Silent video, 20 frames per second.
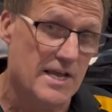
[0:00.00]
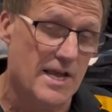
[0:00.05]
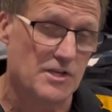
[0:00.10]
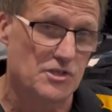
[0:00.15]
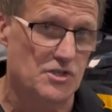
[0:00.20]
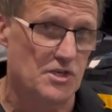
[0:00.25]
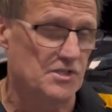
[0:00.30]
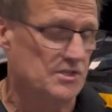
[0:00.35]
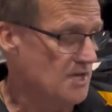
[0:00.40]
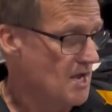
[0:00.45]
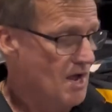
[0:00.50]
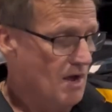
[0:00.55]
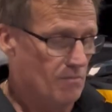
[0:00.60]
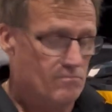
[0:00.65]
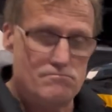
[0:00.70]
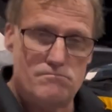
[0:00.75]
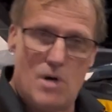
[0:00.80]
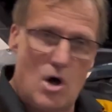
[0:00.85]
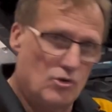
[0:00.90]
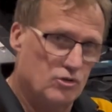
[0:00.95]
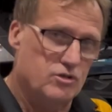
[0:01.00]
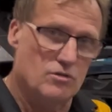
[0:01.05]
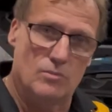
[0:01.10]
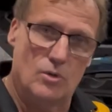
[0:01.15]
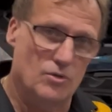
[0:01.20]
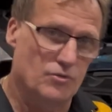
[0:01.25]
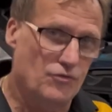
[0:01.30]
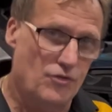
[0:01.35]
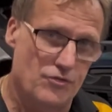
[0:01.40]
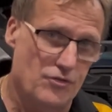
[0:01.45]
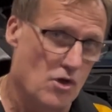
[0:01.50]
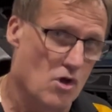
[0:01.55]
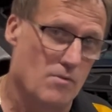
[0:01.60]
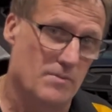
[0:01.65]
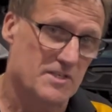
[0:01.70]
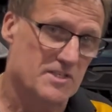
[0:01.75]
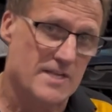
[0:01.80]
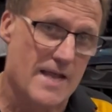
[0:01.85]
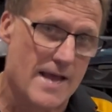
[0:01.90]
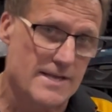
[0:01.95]
engines, multiple
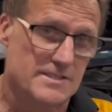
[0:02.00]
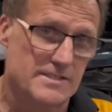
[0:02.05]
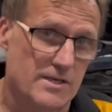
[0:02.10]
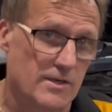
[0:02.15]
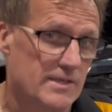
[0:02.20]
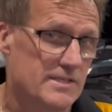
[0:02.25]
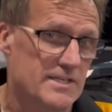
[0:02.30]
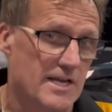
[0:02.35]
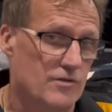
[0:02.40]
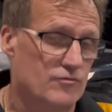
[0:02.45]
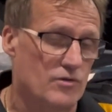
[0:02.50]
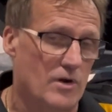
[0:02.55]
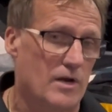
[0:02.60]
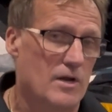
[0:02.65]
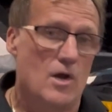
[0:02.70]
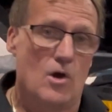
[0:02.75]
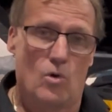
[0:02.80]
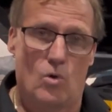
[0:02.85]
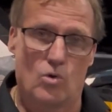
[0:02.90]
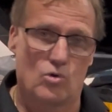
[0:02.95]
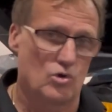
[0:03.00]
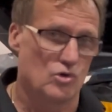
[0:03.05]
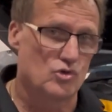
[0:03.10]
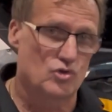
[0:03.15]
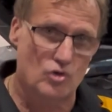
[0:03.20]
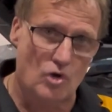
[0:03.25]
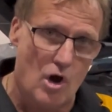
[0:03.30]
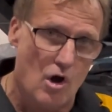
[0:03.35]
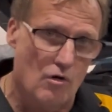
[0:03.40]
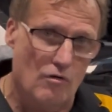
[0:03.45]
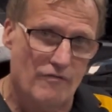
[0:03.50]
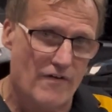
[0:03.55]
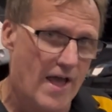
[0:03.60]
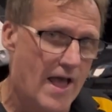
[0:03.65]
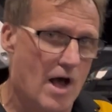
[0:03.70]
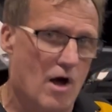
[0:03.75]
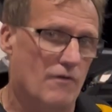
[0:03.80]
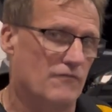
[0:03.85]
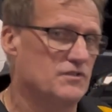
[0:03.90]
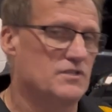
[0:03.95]
thermostats, etc., or control
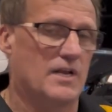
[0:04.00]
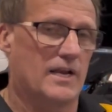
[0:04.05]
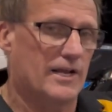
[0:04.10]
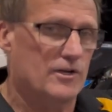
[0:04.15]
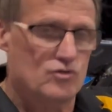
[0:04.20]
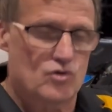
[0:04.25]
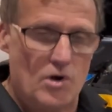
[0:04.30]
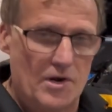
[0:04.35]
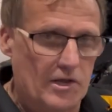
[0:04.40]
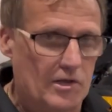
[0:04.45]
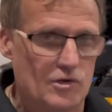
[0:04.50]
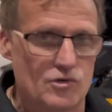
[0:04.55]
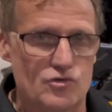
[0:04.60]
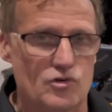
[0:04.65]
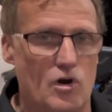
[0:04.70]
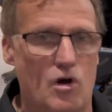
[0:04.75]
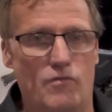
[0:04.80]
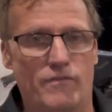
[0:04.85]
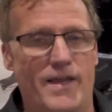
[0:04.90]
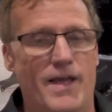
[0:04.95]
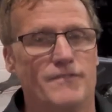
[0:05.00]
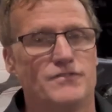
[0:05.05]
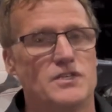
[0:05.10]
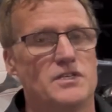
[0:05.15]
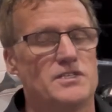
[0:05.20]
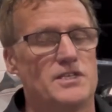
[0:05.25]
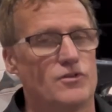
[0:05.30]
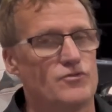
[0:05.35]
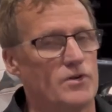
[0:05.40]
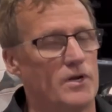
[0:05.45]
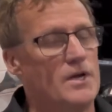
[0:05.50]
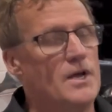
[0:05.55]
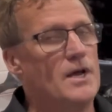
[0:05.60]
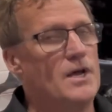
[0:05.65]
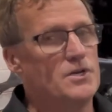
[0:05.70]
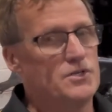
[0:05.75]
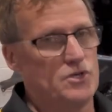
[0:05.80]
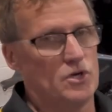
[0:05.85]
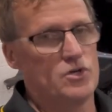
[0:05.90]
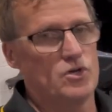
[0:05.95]
valves, electronic control valves, etc.,
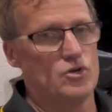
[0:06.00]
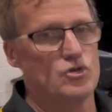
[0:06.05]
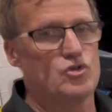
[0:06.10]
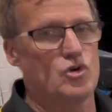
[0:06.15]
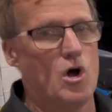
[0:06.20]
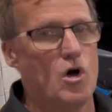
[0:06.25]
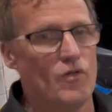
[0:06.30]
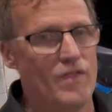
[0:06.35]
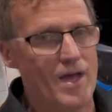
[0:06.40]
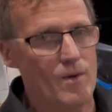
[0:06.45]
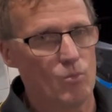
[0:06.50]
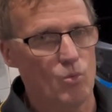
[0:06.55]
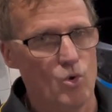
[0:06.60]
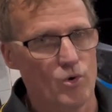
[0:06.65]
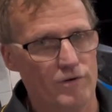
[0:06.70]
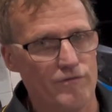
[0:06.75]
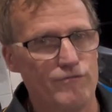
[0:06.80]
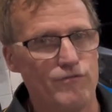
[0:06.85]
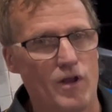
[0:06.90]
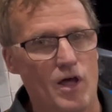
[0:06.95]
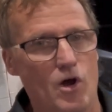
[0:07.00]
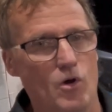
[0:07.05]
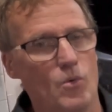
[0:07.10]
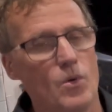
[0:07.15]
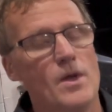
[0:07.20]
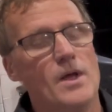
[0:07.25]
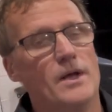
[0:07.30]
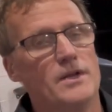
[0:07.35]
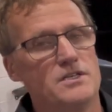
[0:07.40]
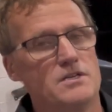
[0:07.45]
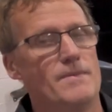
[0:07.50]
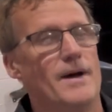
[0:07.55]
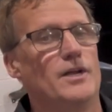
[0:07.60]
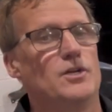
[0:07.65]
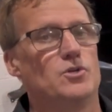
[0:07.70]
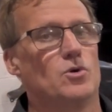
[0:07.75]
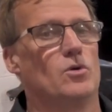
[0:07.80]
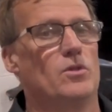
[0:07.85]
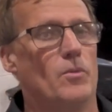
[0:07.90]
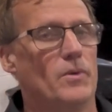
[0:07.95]
to control that water flow to
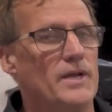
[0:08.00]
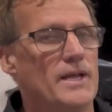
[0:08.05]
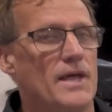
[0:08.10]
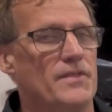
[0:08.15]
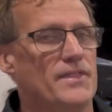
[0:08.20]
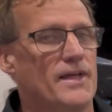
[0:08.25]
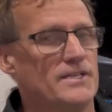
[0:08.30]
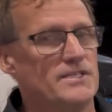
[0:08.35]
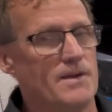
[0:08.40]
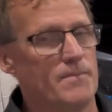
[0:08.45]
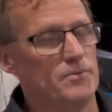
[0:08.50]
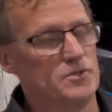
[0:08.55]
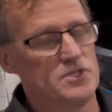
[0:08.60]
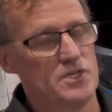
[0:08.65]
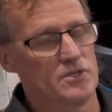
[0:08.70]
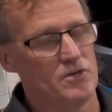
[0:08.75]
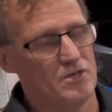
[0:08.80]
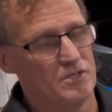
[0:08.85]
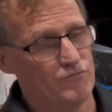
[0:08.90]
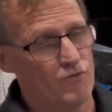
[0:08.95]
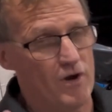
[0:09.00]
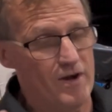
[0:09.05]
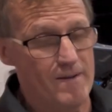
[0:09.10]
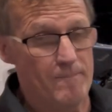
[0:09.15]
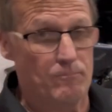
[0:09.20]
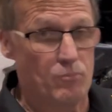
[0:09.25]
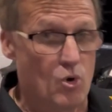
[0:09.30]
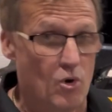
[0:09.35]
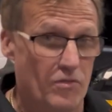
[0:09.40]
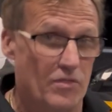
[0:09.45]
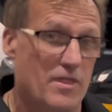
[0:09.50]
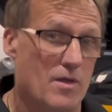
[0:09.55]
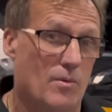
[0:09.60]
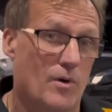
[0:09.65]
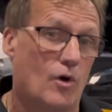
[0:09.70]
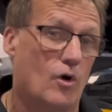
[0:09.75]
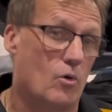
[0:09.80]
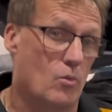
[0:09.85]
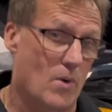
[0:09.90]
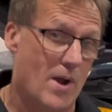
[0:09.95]
make sure that we get that temperature. So it's very important that
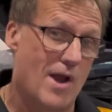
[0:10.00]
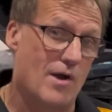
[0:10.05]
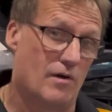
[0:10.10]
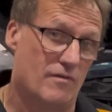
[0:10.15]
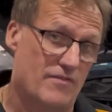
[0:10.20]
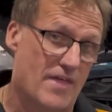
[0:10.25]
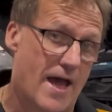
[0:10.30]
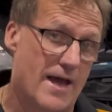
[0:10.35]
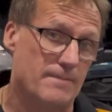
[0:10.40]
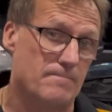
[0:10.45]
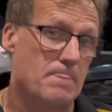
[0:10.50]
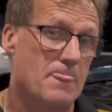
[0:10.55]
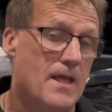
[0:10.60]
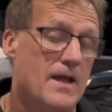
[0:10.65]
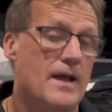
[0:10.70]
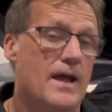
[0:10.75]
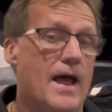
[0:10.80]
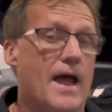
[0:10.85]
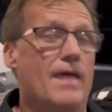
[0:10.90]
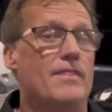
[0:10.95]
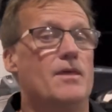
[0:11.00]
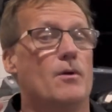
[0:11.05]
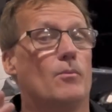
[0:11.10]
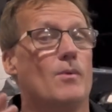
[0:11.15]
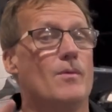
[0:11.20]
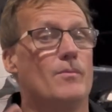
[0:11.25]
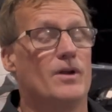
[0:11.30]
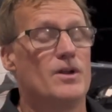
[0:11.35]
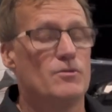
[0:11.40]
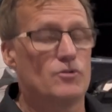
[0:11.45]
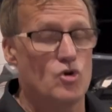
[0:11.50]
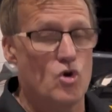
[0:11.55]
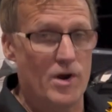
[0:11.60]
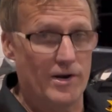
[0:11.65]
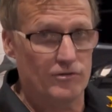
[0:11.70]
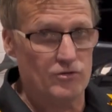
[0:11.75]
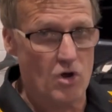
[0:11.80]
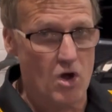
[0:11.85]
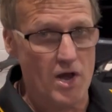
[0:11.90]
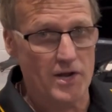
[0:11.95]
we're aware of that, and that when we're
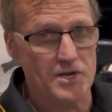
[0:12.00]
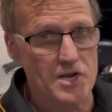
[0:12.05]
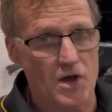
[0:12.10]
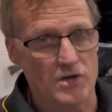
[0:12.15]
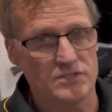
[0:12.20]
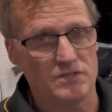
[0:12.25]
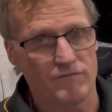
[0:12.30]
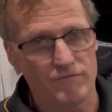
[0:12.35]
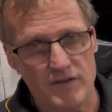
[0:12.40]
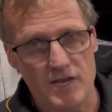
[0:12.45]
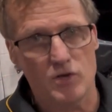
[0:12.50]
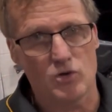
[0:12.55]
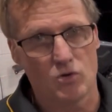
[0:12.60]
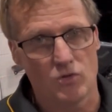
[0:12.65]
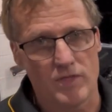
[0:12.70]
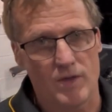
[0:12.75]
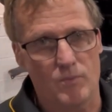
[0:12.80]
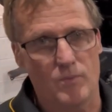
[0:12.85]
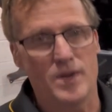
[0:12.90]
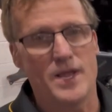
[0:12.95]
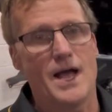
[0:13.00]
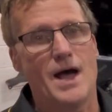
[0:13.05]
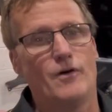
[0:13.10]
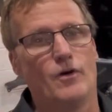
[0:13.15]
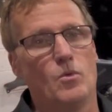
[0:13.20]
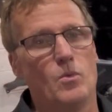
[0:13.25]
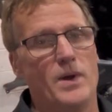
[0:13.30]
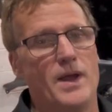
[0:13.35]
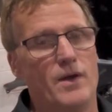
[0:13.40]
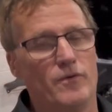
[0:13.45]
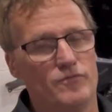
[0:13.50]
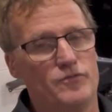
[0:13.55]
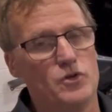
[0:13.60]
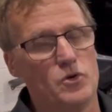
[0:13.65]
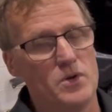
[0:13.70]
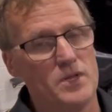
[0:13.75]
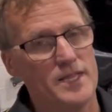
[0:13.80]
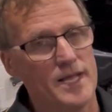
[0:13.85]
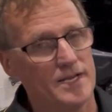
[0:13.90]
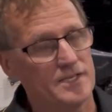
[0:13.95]
trying to diagnose a vehicle that we are aware of
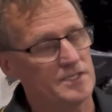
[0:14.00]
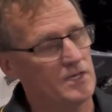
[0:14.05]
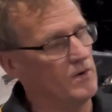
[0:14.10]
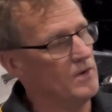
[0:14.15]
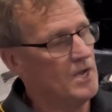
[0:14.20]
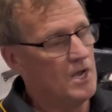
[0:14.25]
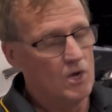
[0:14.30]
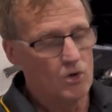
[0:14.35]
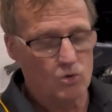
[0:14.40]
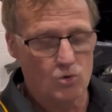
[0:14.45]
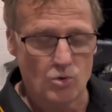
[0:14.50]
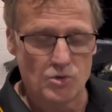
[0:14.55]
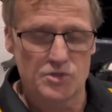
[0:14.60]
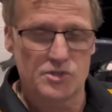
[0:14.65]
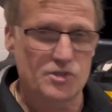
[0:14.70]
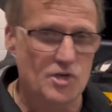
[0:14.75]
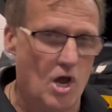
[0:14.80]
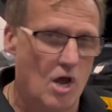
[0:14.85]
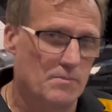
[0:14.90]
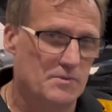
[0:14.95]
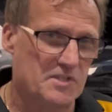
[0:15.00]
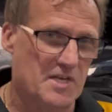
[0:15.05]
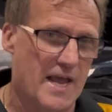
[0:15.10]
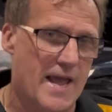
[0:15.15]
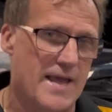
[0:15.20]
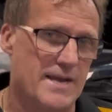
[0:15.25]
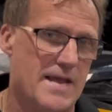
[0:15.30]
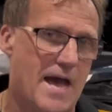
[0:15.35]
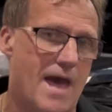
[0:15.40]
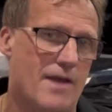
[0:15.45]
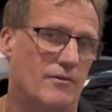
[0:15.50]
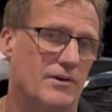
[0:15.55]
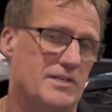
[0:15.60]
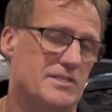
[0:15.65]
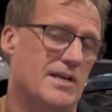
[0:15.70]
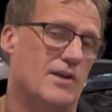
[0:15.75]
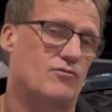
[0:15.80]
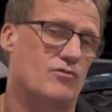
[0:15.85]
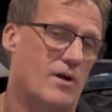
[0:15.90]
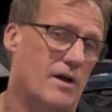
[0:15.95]
doing that. So good scope scan data,
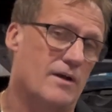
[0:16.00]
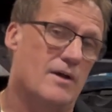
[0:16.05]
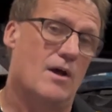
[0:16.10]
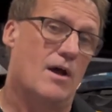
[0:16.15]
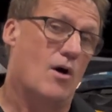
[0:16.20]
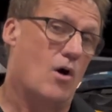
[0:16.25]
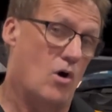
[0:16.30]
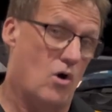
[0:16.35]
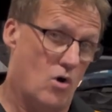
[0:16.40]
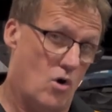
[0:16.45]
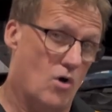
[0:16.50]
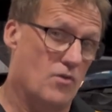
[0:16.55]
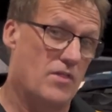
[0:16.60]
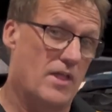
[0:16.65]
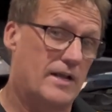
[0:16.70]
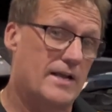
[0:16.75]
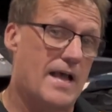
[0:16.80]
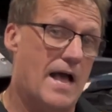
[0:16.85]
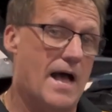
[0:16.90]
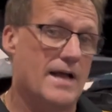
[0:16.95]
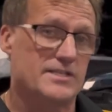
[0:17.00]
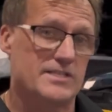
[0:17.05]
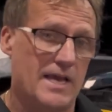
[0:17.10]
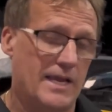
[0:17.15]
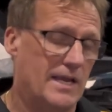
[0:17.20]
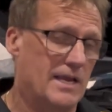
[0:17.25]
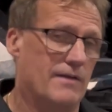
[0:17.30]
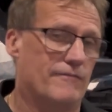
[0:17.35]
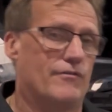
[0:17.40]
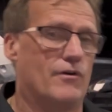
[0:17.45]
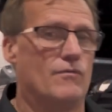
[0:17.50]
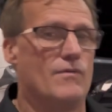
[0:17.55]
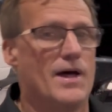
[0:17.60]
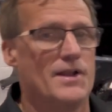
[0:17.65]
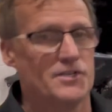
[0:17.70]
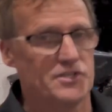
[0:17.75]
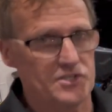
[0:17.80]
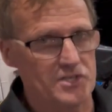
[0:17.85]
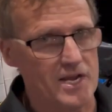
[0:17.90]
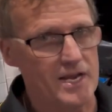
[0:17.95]
etc., on the car, taking it for a
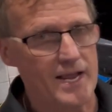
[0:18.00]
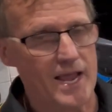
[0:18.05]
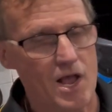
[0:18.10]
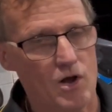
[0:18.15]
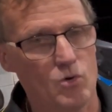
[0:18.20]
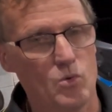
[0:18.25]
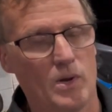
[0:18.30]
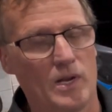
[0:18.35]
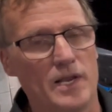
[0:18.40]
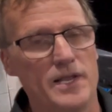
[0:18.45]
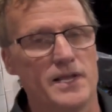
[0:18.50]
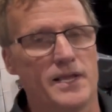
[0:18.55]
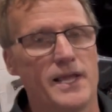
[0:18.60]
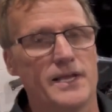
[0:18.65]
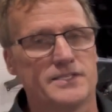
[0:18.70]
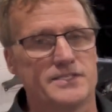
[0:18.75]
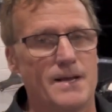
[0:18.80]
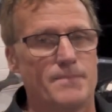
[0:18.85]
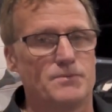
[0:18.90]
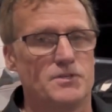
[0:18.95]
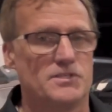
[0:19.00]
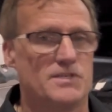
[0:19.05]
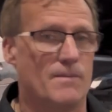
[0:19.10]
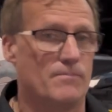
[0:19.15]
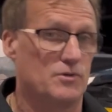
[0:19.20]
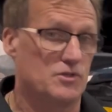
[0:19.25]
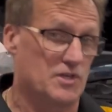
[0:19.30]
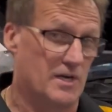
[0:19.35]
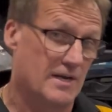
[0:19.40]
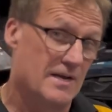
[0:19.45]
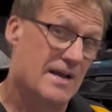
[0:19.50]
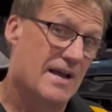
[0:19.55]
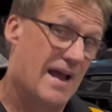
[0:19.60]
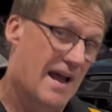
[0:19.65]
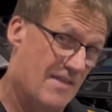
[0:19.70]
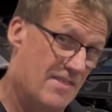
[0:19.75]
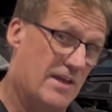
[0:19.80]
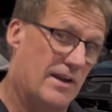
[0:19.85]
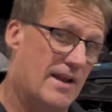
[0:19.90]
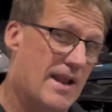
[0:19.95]
run, seeing how quickly it gets up to temperature
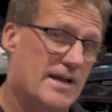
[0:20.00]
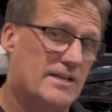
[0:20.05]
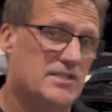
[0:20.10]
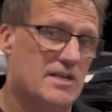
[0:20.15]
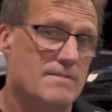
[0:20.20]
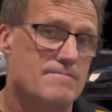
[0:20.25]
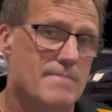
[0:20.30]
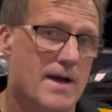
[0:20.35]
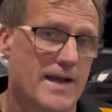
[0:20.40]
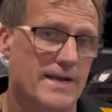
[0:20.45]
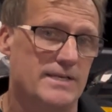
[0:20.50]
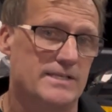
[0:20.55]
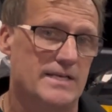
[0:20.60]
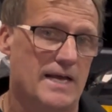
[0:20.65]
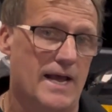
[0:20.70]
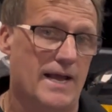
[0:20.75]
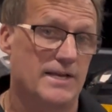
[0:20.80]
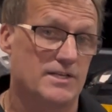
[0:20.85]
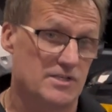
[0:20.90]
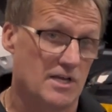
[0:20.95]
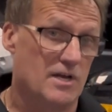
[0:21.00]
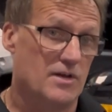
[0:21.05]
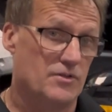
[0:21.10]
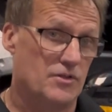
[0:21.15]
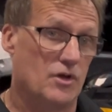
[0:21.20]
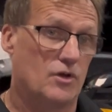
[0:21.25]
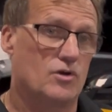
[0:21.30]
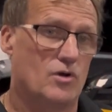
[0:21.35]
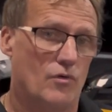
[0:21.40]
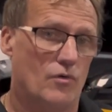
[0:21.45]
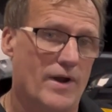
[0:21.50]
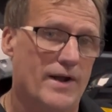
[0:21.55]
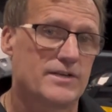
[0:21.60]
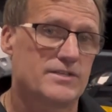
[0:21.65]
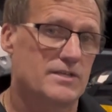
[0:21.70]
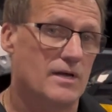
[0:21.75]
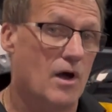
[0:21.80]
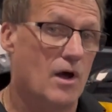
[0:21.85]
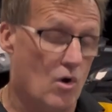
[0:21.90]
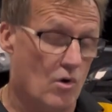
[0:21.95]
and that it actually maintains the
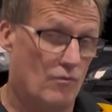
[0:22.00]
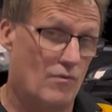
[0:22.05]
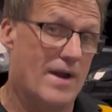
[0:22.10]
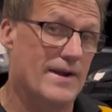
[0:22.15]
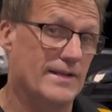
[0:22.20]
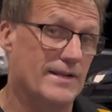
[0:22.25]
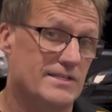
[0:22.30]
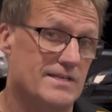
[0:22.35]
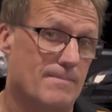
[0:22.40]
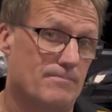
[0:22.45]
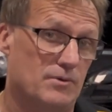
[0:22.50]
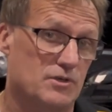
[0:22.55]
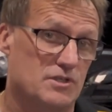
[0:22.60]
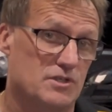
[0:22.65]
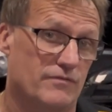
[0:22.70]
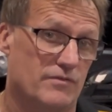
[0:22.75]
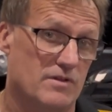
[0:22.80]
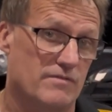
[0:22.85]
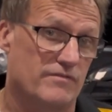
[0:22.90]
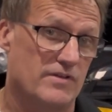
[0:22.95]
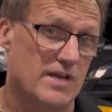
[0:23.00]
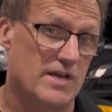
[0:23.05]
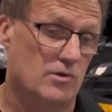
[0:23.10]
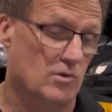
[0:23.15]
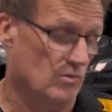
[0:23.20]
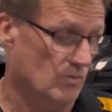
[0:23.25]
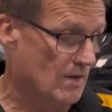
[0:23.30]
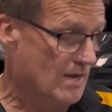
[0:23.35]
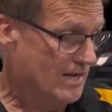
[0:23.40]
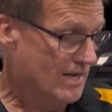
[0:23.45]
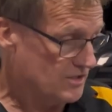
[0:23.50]
correct running temperature for the vehicle.